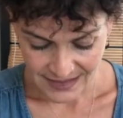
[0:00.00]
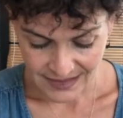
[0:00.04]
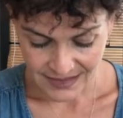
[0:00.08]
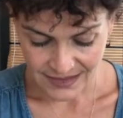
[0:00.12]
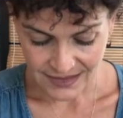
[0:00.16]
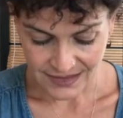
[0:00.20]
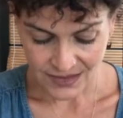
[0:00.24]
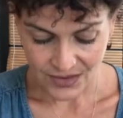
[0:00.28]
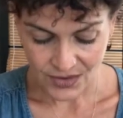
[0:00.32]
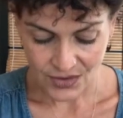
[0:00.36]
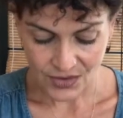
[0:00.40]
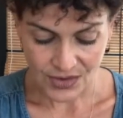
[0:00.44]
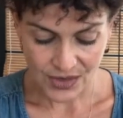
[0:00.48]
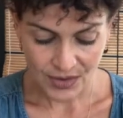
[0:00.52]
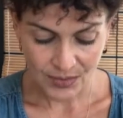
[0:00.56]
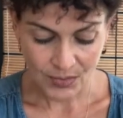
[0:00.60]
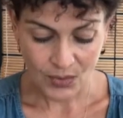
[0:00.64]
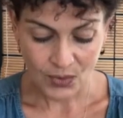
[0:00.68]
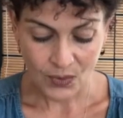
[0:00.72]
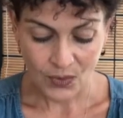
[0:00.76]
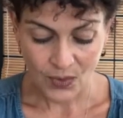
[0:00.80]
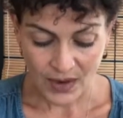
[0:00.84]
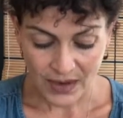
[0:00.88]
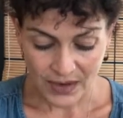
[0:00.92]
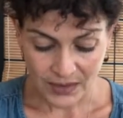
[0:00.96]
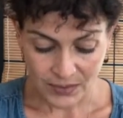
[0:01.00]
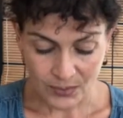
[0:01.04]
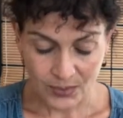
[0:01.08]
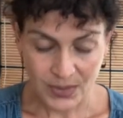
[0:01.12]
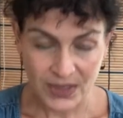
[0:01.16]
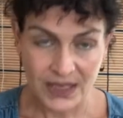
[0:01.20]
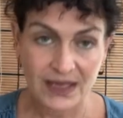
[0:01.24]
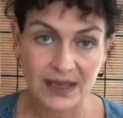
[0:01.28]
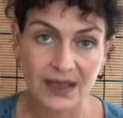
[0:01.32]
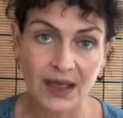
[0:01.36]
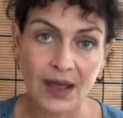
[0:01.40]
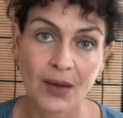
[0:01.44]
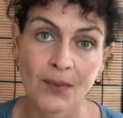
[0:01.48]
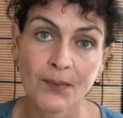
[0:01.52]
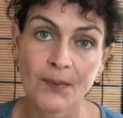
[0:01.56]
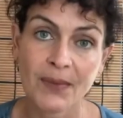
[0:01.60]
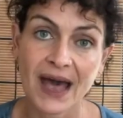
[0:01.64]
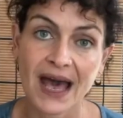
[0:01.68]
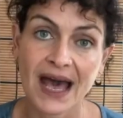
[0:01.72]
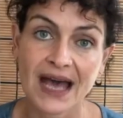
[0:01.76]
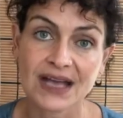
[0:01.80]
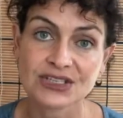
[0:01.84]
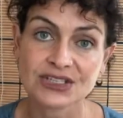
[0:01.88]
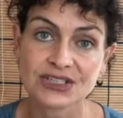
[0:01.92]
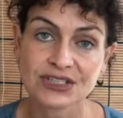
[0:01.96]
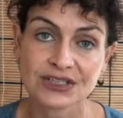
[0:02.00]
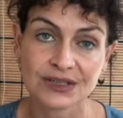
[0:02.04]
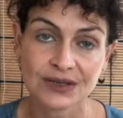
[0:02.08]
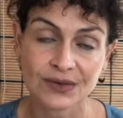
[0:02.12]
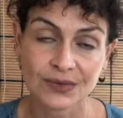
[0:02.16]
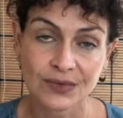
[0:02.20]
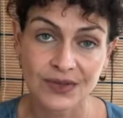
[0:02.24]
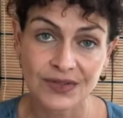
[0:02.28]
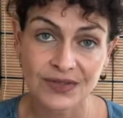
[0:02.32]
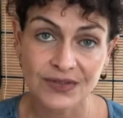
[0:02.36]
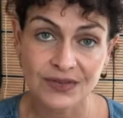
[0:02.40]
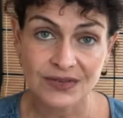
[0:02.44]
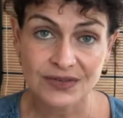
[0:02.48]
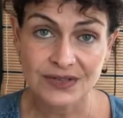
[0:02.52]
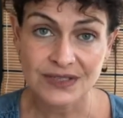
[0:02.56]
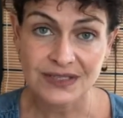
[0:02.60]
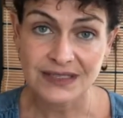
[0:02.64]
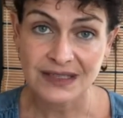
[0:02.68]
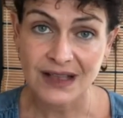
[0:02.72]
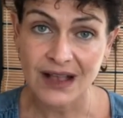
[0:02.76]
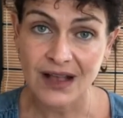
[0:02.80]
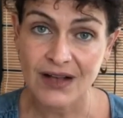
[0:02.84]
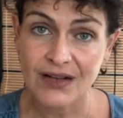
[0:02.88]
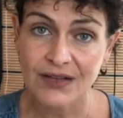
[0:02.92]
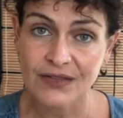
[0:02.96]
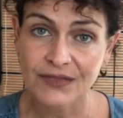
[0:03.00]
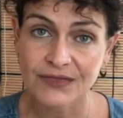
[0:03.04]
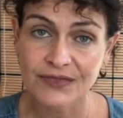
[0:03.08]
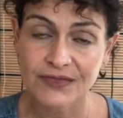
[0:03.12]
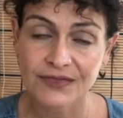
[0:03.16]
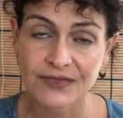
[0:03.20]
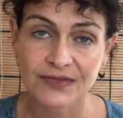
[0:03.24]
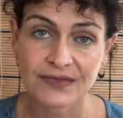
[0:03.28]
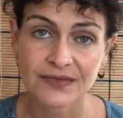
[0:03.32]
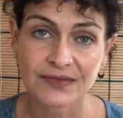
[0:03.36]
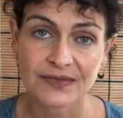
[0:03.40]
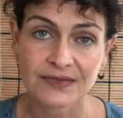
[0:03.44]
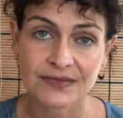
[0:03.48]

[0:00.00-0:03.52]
So number one, be compassionate with yourself.